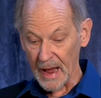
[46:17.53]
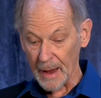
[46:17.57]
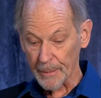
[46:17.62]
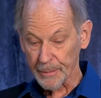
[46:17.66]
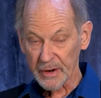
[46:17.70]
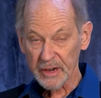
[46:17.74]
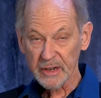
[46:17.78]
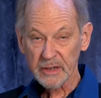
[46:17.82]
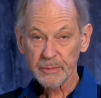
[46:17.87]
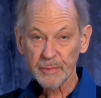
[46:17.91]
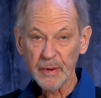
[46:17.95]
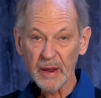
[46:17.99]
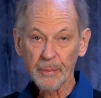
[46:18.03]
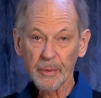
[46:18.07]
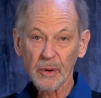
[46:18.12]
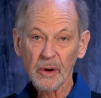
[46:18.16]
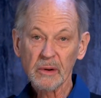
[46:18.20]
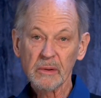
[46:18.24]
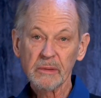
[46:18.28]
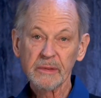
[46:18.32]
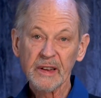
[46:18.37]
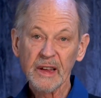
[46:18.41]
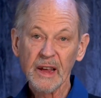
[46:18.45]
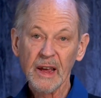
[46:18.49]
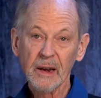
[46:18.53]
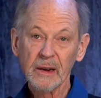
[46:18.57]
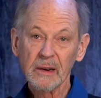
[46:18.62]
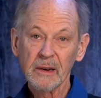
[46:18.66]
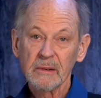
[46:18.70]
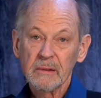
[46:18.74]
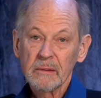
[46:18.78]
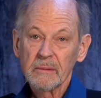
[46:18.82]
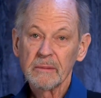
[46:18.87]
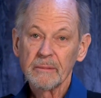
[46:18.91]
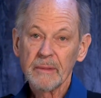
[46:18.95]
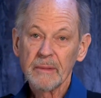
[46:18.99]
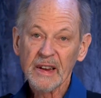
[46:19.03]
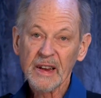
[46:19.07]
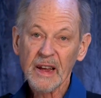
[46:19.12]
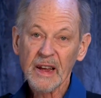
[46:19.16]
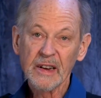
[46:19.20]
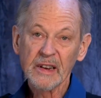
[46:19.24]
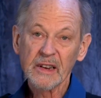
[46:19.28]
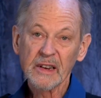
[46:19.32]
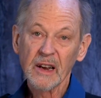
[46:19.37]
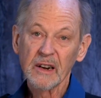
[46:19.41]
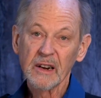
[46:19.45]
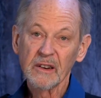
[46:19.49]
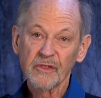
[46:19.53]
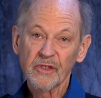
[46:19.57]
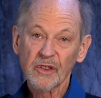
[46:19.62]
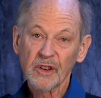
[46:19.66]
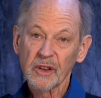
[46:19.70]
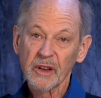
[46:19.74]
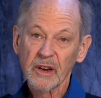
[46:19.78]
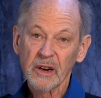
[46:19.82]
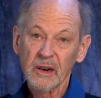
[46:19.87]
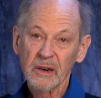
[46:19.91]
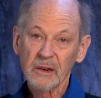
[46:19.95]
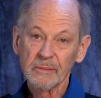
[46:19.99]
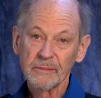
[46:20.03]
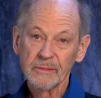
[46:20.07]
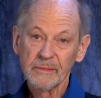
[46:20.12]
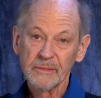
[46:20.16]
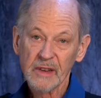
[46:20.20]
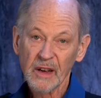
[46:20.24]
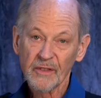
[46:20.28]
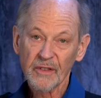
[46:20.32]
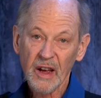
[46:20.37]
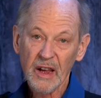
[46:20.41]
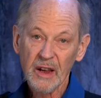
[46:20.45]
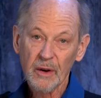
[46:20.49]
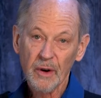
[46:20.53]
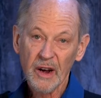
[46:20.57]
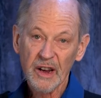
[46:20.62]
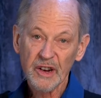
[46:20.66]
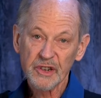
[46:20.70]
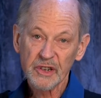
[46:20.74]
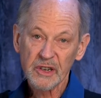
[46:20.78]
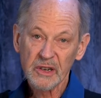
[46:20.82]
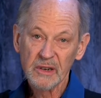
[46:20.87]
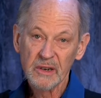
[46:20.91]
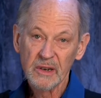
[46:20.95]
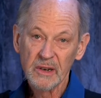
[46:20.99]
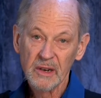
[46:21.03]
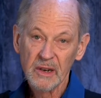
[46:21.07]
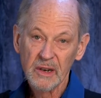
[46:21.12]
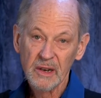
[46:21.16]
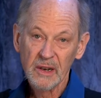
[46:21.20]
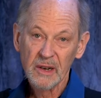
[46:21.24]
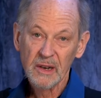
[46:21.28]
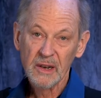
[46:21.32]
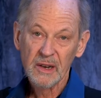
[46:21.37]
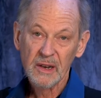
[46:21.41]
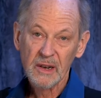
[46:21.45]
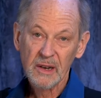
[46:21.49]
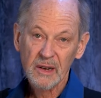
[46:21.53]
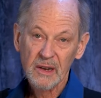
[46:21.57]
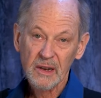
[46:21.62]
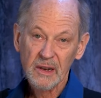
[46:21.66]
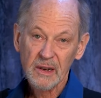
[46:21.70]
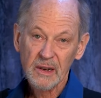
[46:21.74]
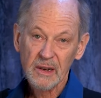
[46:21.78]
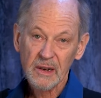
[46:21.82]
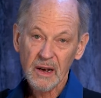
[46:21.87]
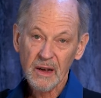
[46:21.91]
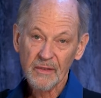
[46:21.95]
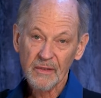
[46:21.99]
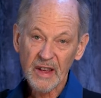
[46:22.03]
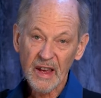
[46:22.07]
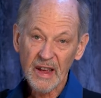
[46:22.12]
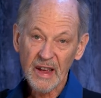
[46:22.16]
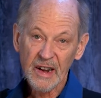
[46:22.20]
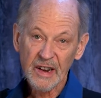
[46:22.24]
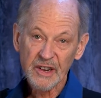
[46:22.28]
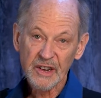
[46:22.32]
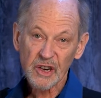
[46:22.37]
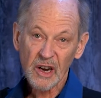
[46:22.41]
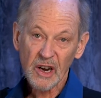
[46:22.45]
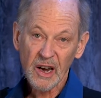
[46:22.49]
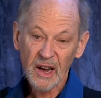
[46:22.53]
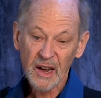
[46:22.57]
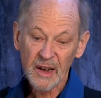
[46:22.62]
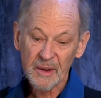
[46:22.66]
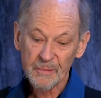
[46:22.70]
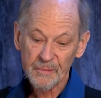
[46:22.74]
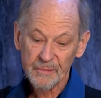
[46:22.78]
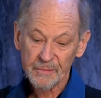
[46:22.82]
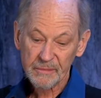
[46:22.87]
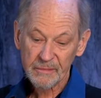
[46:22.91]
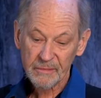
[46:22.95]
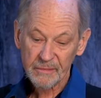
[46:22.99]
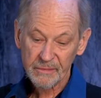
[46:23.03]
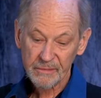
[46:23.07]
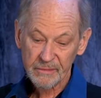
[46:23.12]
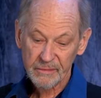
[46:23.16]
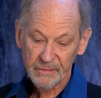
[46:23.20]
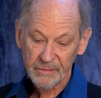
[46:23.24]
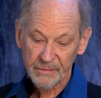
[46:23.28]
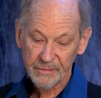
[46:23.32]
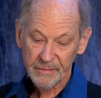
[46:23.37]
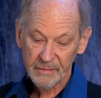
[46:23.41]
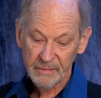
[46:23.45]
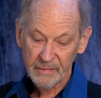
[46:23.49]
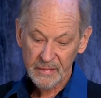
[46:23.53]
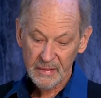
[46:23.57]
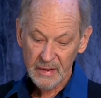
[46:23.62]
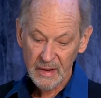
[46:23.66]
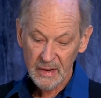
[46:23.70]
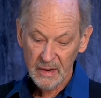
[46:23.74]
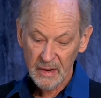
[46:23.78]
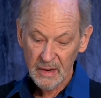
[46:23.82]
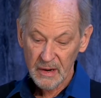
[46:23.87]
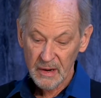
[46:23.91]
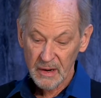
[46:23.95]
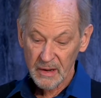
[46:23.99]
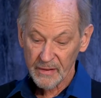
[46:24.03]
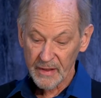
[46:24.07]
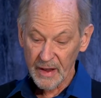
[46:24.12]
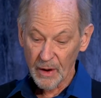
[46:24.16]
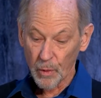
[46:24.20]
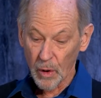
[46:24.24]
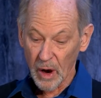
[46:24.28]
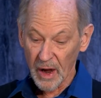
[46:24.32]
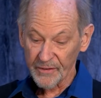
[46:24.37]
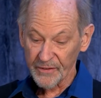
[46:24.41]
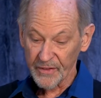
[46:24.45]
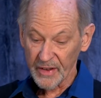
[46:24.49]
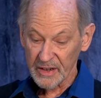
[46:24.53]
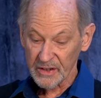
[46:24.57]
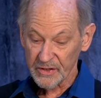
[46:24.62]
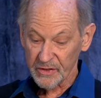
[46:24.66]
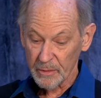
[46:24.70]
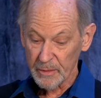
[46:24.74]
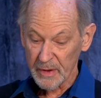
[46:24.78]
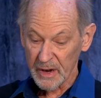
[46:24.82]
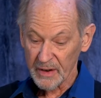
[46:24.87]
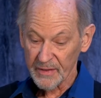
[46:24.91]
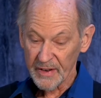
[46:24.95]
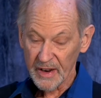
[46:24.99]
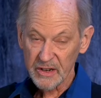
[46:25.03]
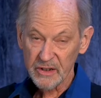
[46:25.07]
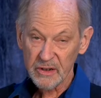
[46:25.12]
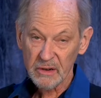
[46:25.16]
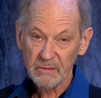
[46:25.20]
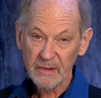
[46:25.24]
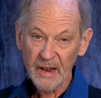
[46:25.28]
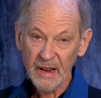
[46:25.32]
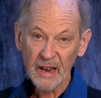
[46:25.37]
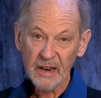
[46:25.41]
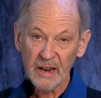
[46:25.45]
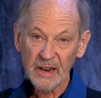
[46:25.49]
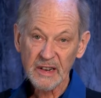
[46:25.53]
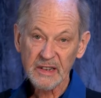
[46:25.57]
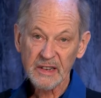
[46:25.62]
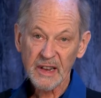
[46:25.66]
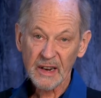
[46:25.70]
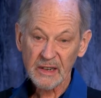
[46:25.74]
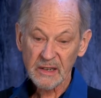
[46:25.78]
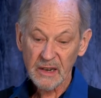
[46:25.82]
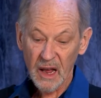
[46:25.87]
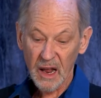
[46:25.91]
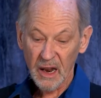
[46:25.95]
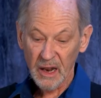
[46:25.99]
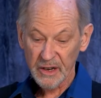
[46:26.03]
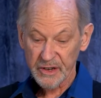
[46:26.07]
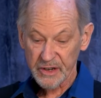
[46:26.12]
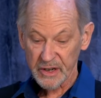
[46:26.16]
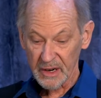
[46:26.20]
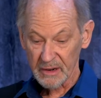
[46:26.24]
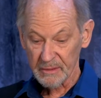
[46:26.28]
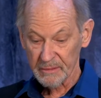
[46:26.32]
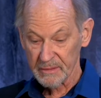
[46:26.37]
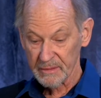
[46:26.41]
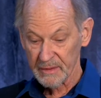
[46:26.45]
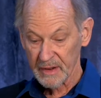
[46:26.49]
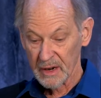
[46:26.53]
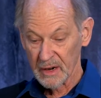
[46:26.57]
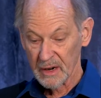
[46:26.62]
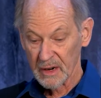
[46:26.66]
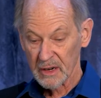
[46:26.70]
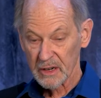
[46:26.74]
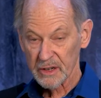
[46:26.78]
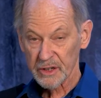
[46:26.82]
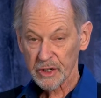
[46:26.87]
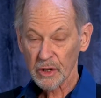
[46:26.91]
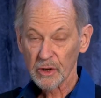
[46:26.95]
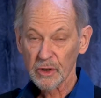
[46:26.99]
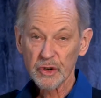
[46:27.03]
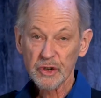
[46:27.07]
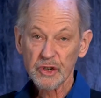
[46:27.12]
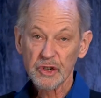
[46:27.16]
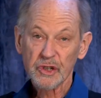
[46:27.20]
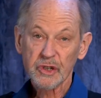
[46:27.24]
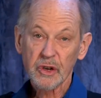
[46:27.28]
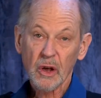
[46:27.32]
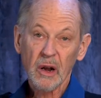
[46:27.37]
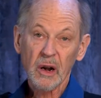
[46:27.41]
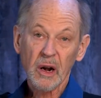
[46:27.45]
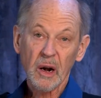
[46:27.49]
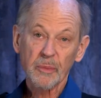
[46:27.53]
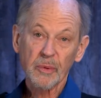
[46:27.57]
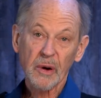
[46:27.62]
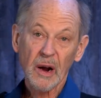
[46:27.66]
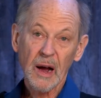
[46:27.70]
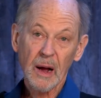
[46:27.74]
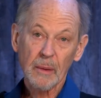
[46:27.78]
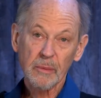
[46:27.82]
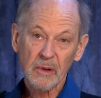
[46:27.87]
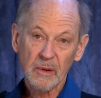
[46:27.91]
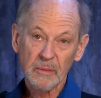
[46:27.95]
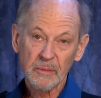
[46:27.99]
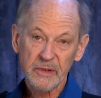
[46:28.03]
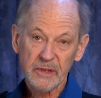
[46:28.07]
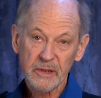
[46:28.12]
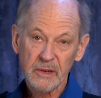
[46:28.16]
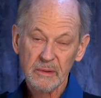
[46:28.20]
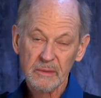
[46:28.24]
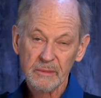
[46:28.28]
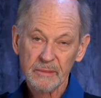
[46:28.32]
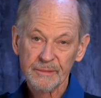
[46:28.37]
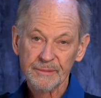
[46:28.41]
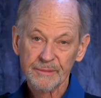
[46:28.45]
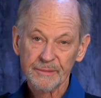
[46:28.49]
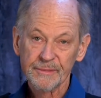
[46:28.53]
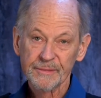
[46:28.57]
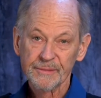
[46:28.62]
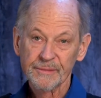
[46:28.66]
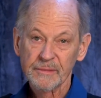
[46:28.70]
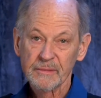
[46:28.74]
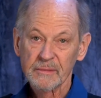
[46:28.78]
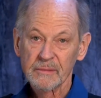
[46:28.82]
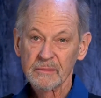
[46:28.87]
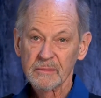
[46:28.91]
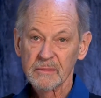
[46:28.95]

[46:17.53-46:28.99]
So when that happens, people can't make any kind of clear evaluation of the NHI. They want things from the intervention, alien technology, solutions to all our problems,